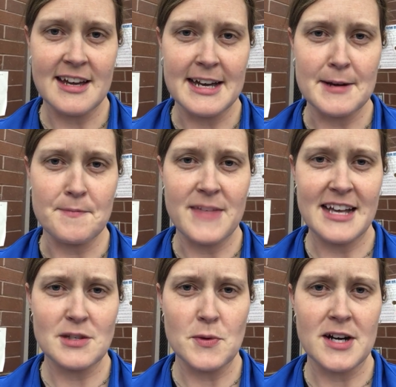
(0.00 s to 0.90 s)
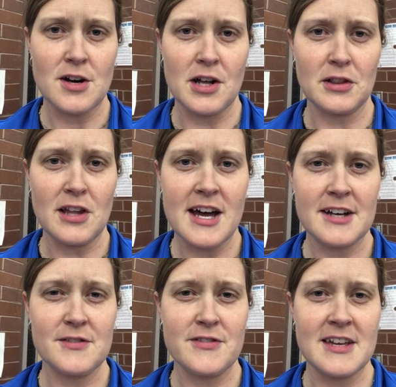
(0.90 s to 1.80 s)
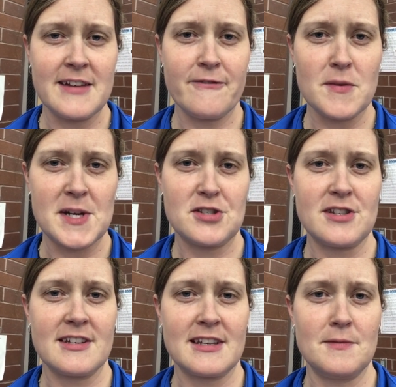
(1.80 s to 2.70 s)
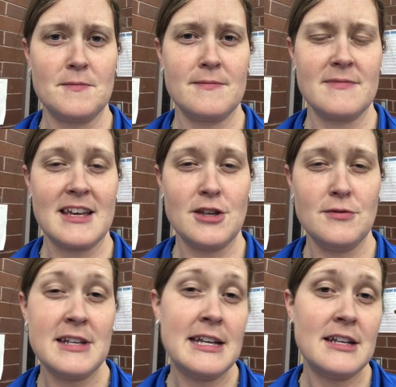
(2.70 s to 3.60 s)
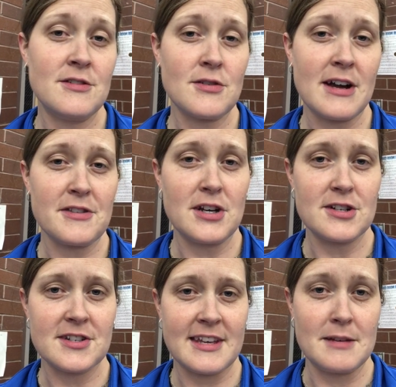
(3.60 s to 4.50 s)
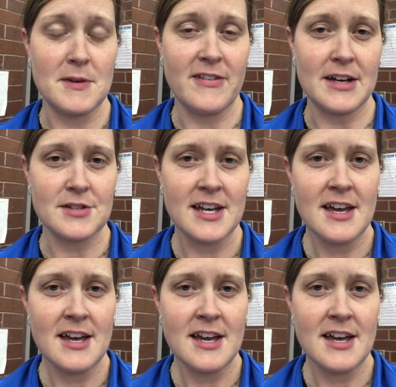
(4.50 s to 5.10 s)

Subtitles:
That's where a lot of the information that you need throughout the years can be found.